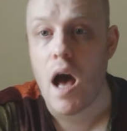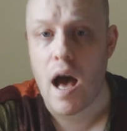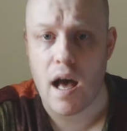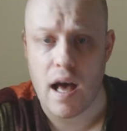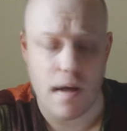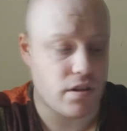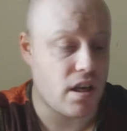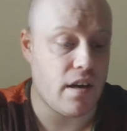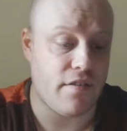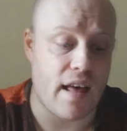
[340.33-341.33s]

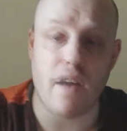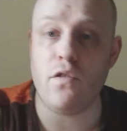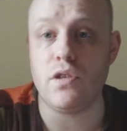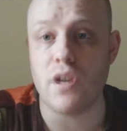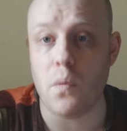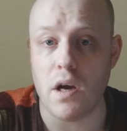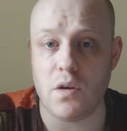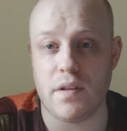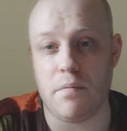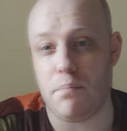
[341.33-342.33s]
Outside of that, I've also
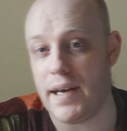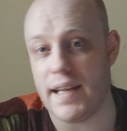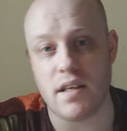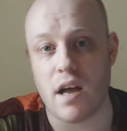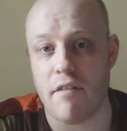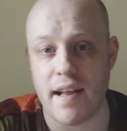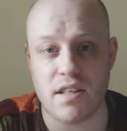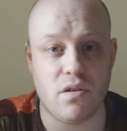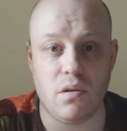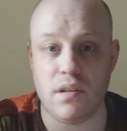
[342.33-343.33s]
worked with a brilliant
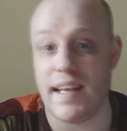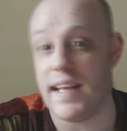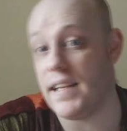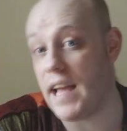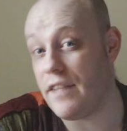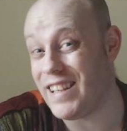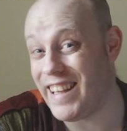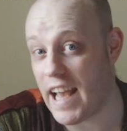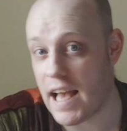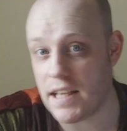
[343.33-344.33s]
director called Ian David
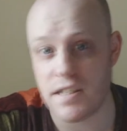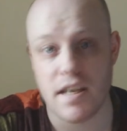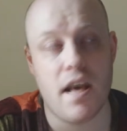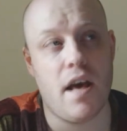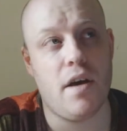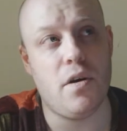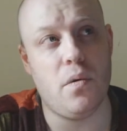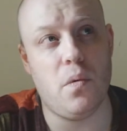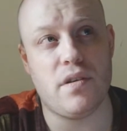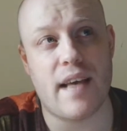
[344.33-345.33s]
Diaz,
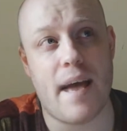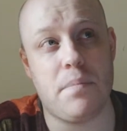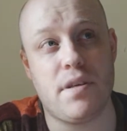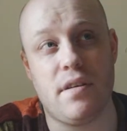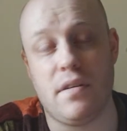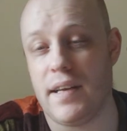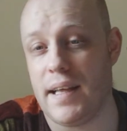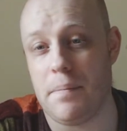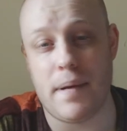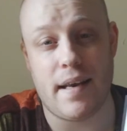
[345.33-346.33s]
who was
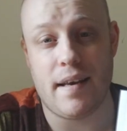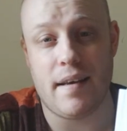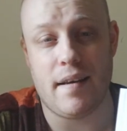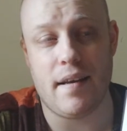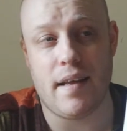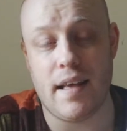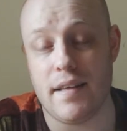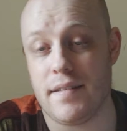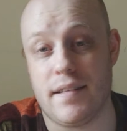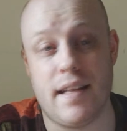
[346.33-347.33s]
absolutely he
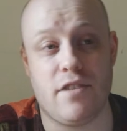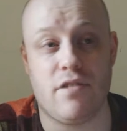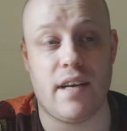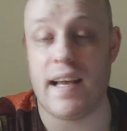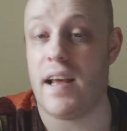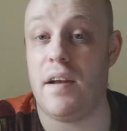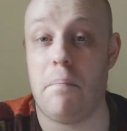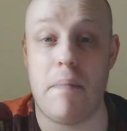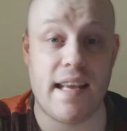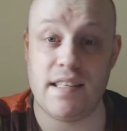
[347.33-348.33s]
is literally an
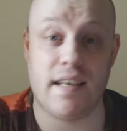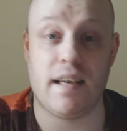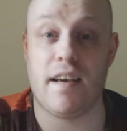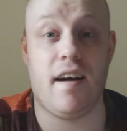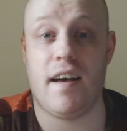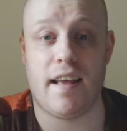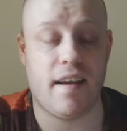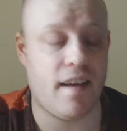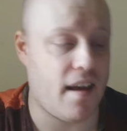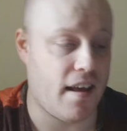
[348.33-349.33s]
amazing guy.
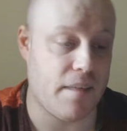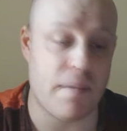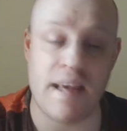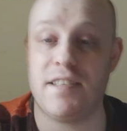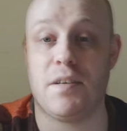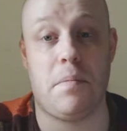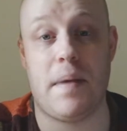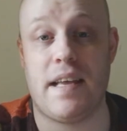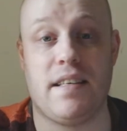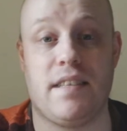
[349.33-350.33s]
He makes some
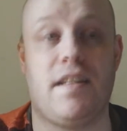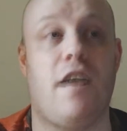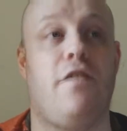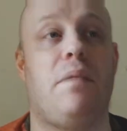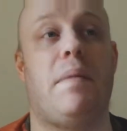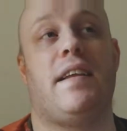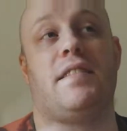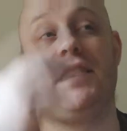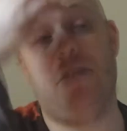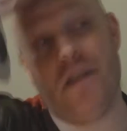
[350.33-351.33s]
amazing stuff. He made a
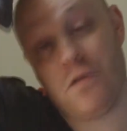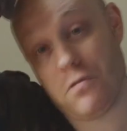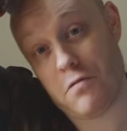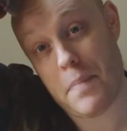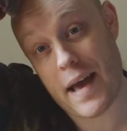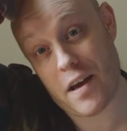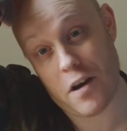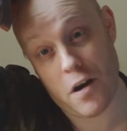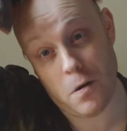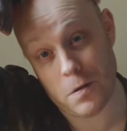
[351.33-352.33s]
series called Rebecca
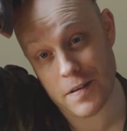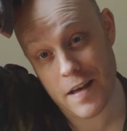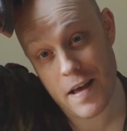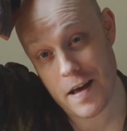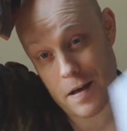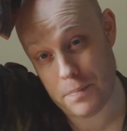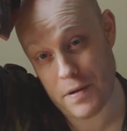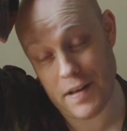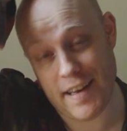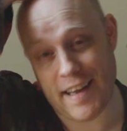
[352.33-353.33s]
Gold. I'll
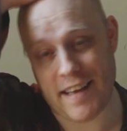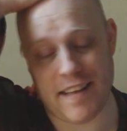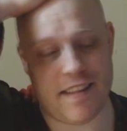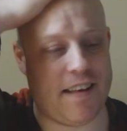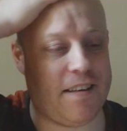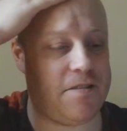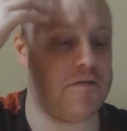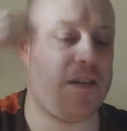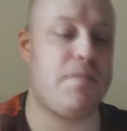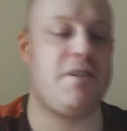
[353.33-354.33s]
put a link in the
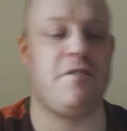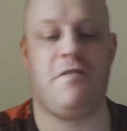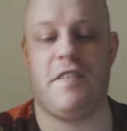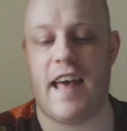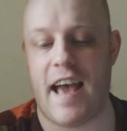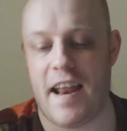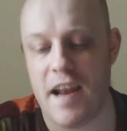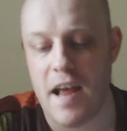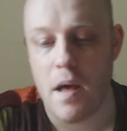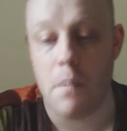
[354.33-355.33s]
description for that.
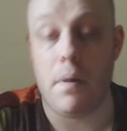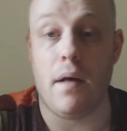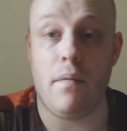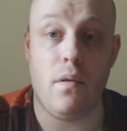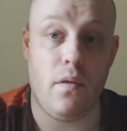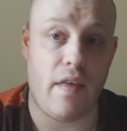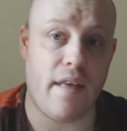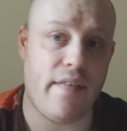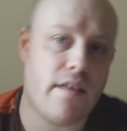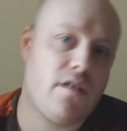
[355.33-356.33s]
But
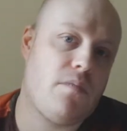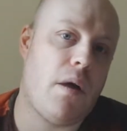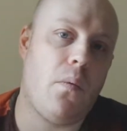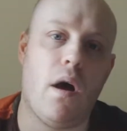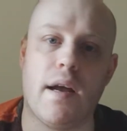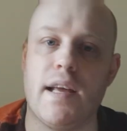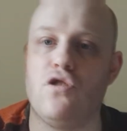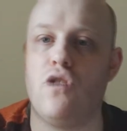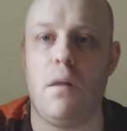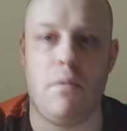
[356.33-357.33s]
that's my work in
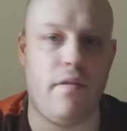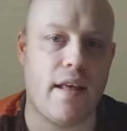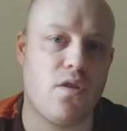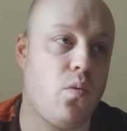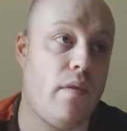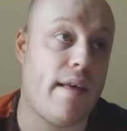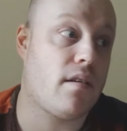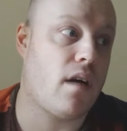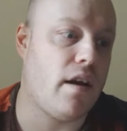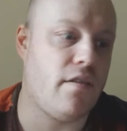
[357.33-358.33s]
drama, and
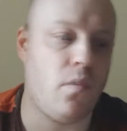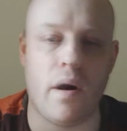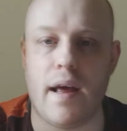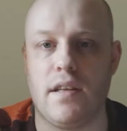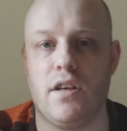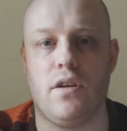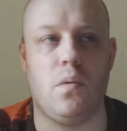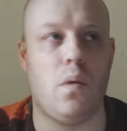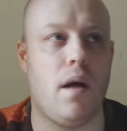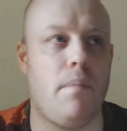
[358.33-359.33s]
that's kind of what I
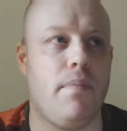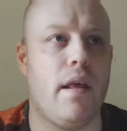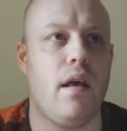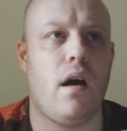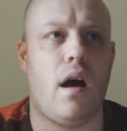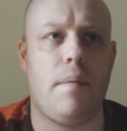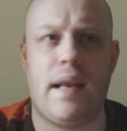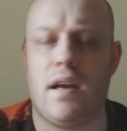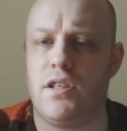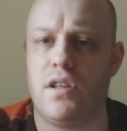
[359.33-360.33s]
do. I
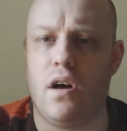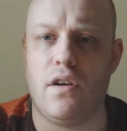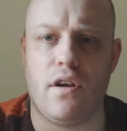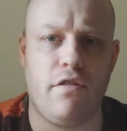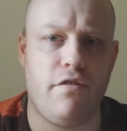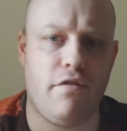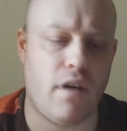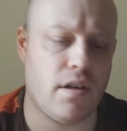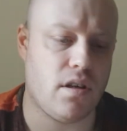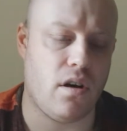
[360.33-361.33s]
mean, I started
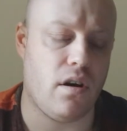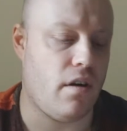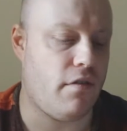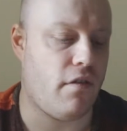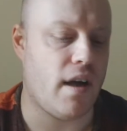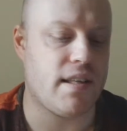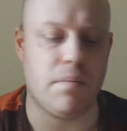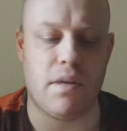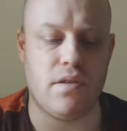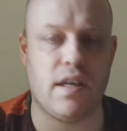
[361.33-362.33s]
off
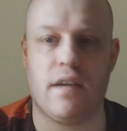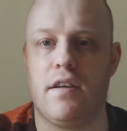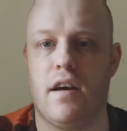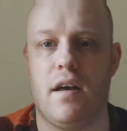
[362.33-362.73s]
writing music.